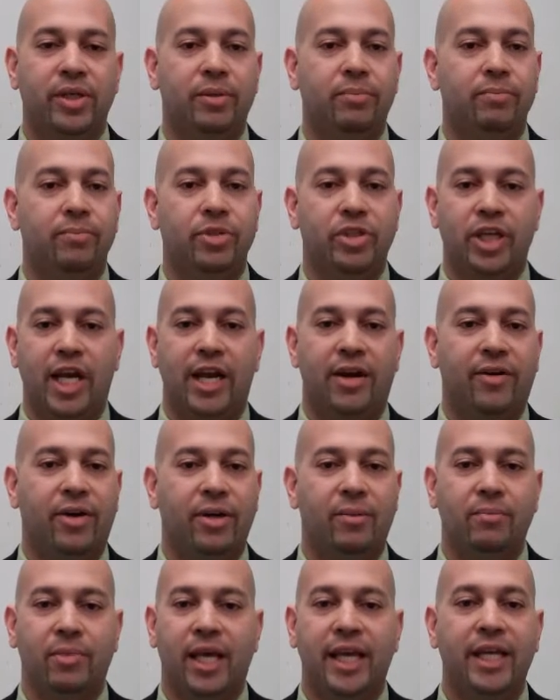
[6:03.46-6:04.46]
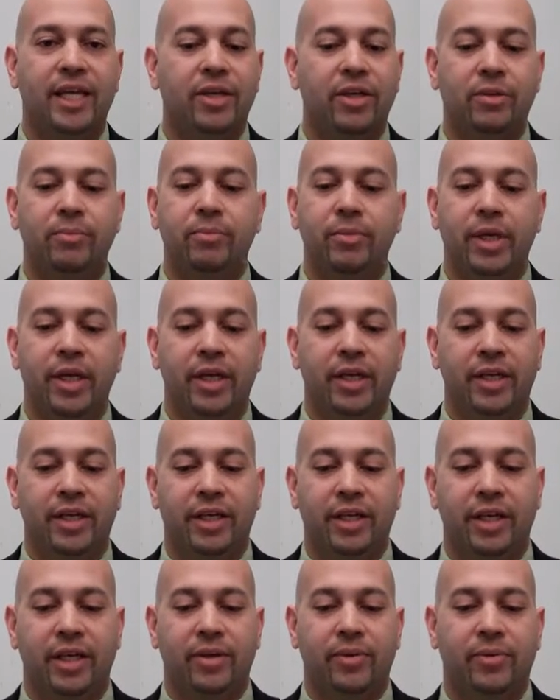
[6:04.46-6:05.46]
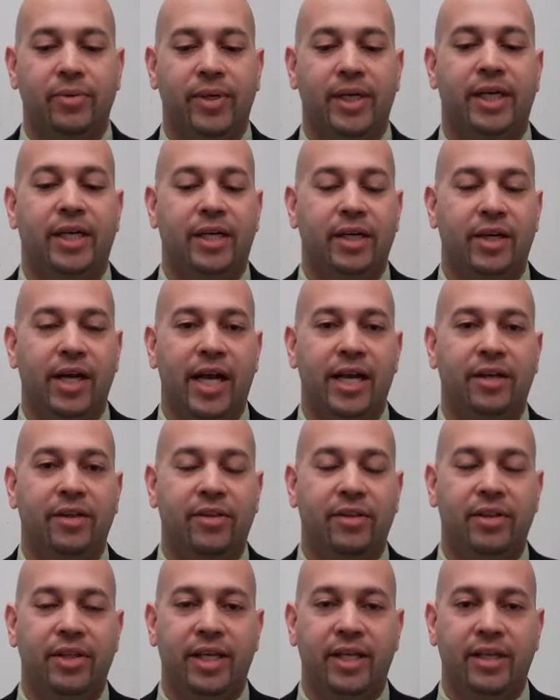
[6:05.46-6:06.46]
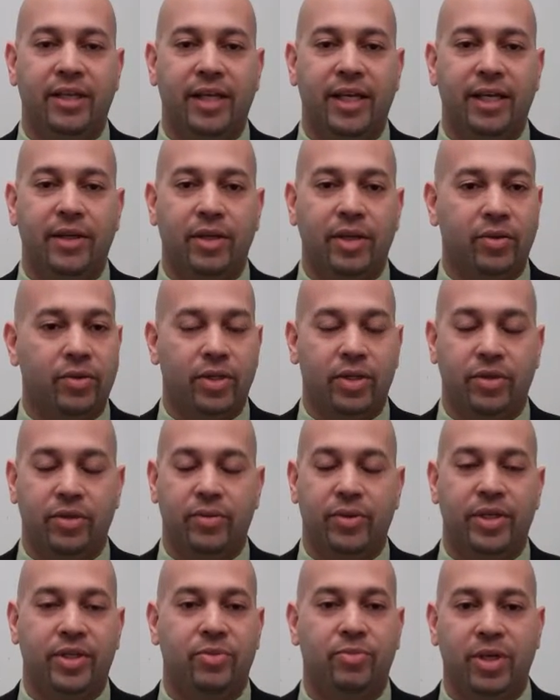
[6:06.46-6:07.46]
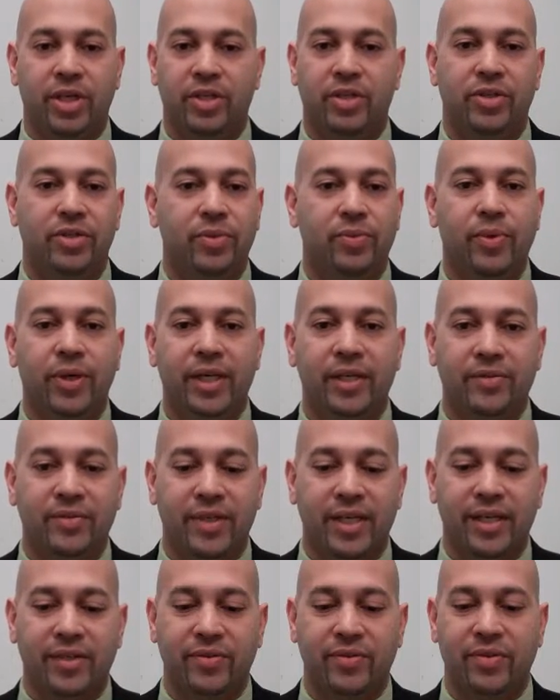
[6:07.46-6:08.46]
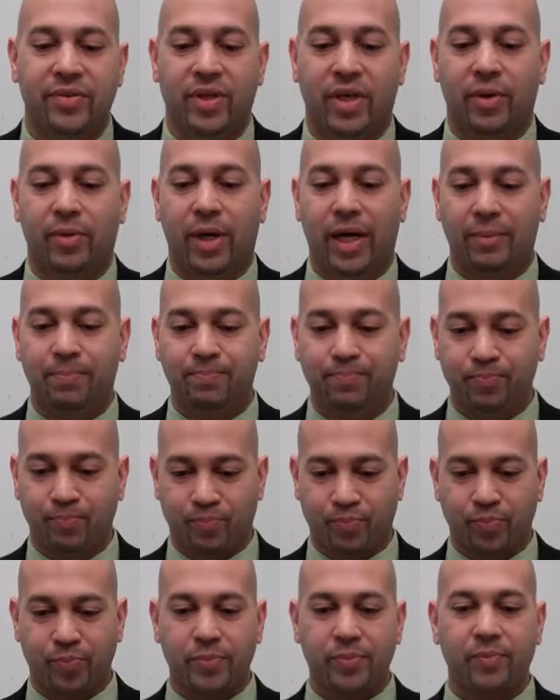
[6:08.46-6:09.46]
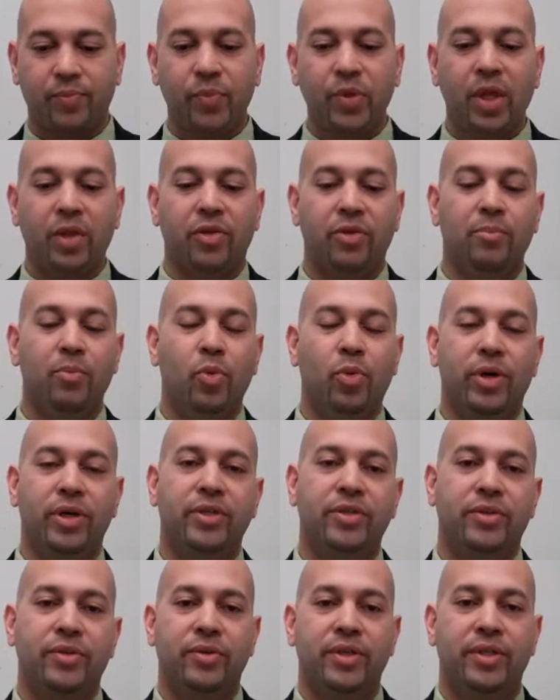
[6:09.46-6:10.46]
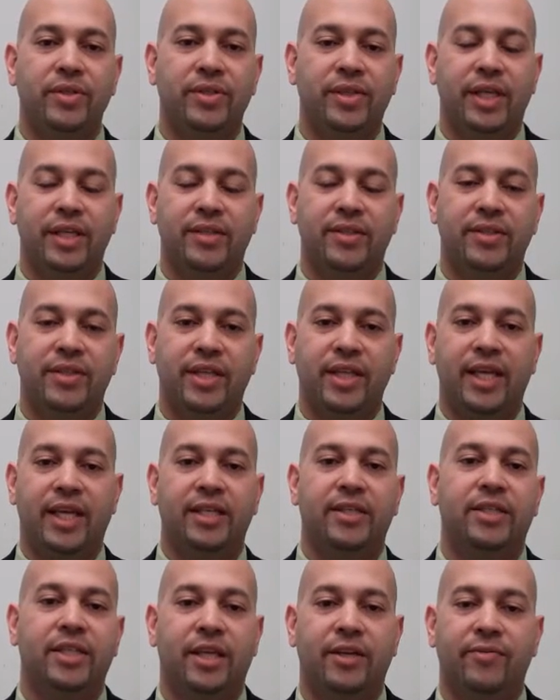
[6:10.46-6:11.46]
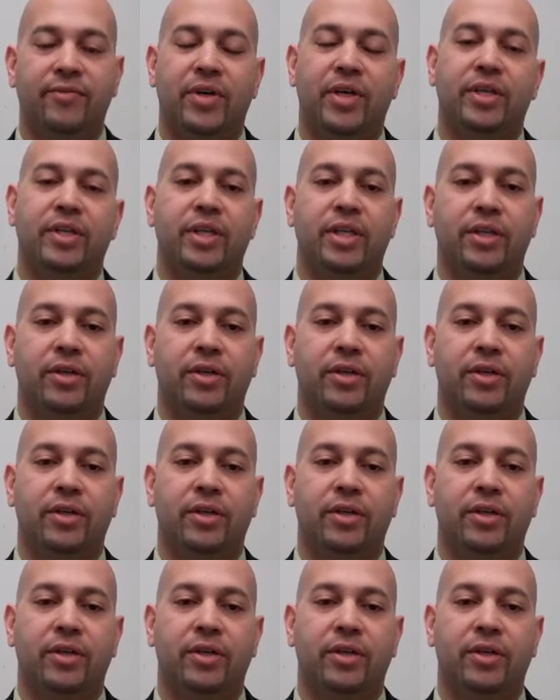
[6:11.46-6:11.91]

them, share them, like them, anything that you like, and do it as much as you want. And so the more students that see that stuff on,